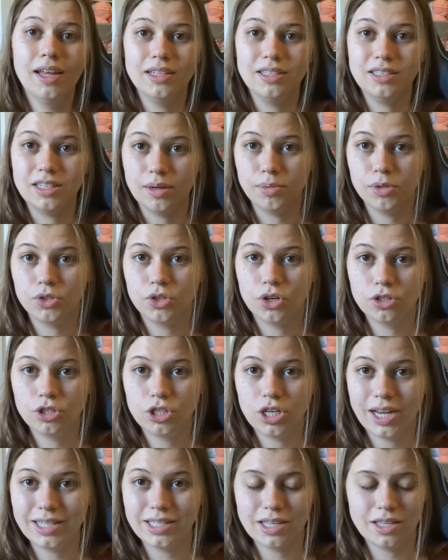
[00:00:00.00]
double
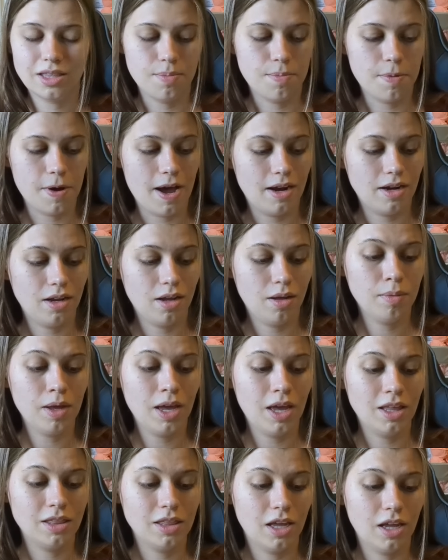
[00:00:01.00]
crochets at the bottom,
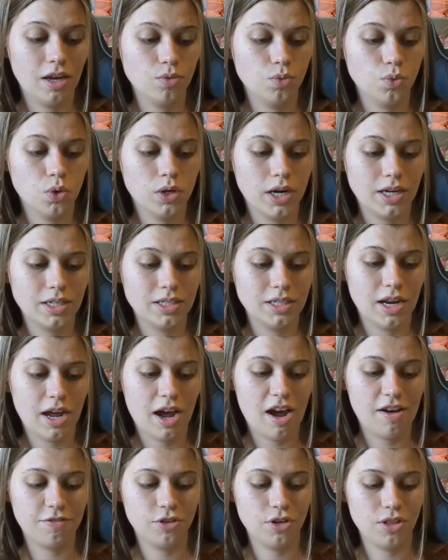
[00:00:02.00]
and then what I did
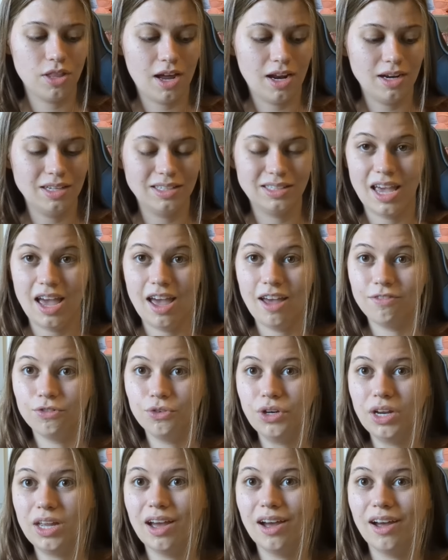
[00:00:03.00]
after that is
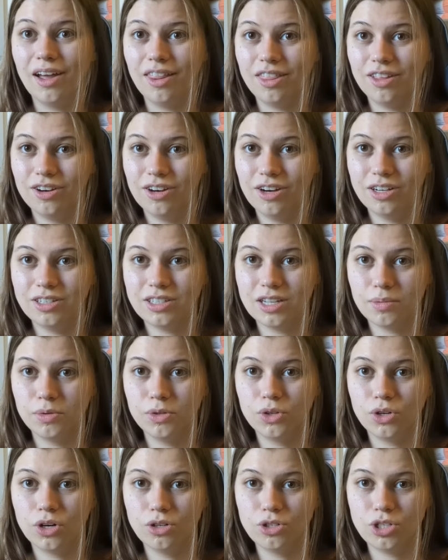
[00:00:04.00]
every other
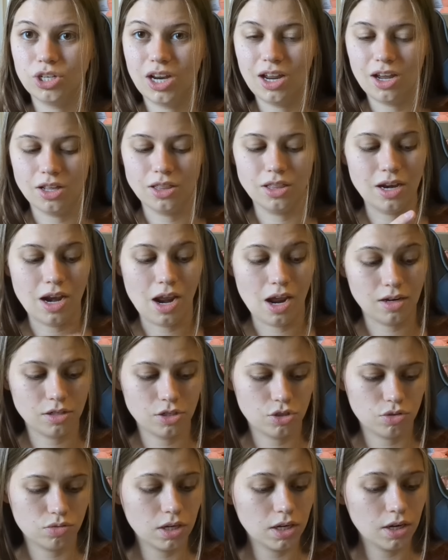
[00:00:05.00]
double crochet on the
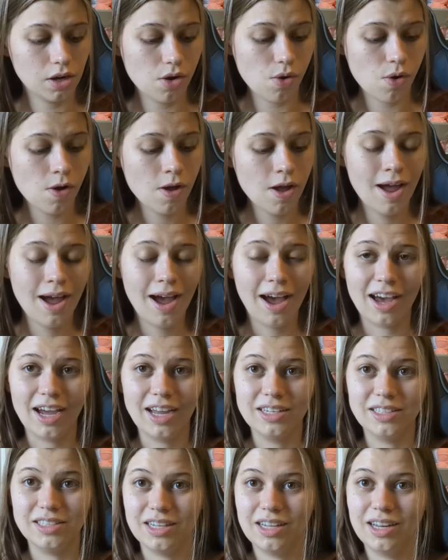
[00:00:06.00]
next row,
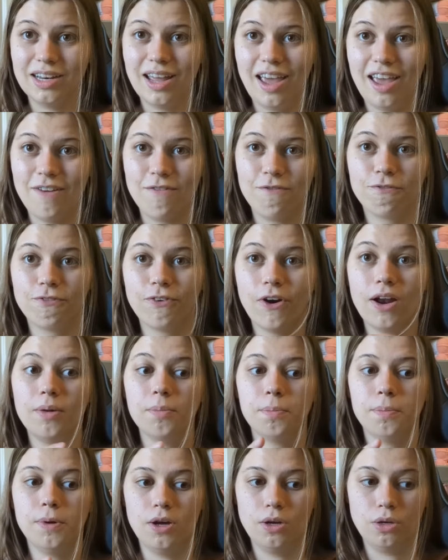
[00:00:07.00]
I did a front
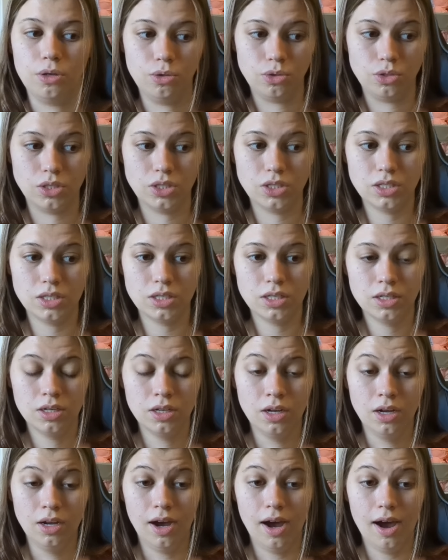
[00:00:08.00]
post
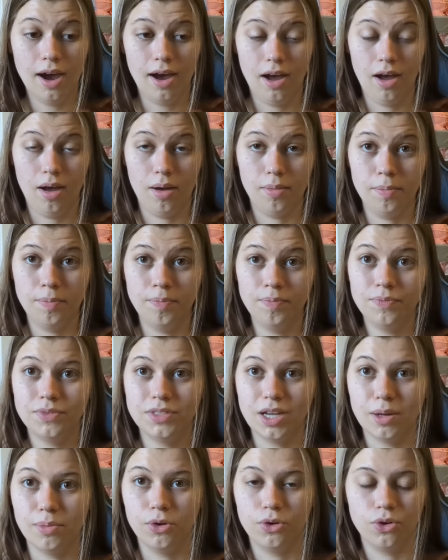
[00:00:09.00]

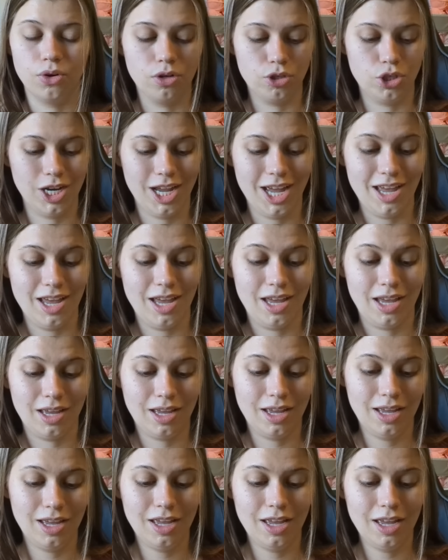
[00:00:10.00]
double crochet,
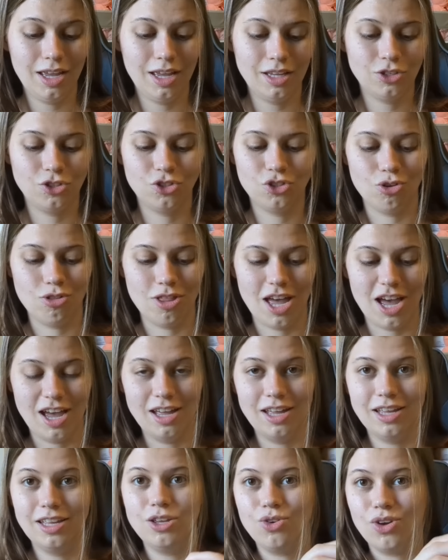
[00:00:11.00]
so
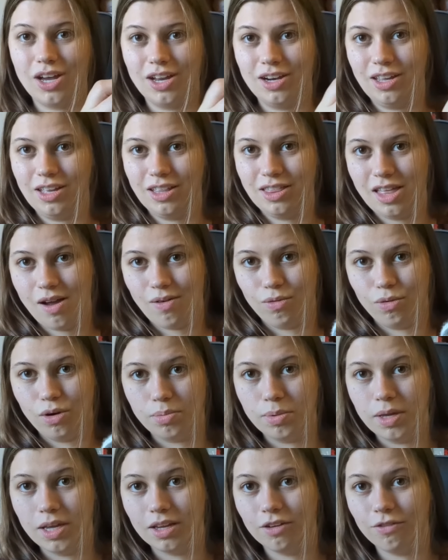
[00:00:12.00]
that you kind of get that
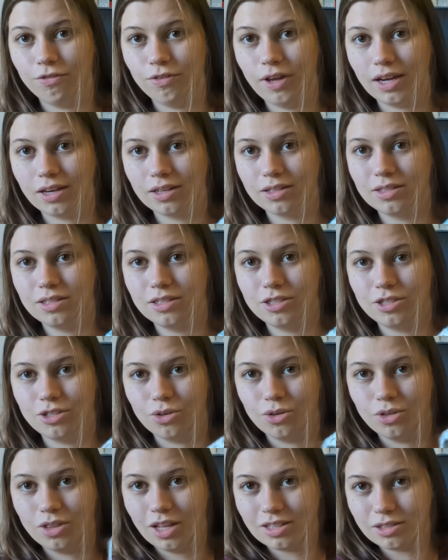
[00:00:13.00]
ribbing effect.
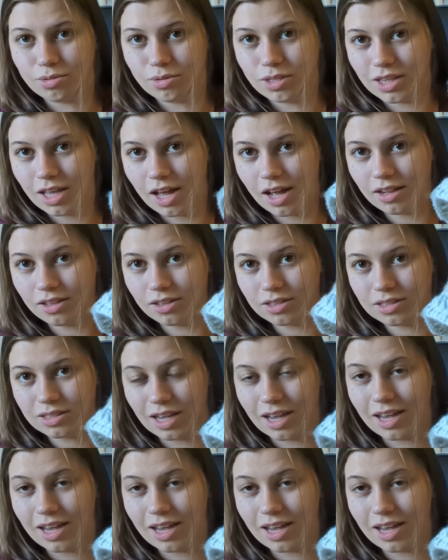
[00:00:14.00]
So that's what that looks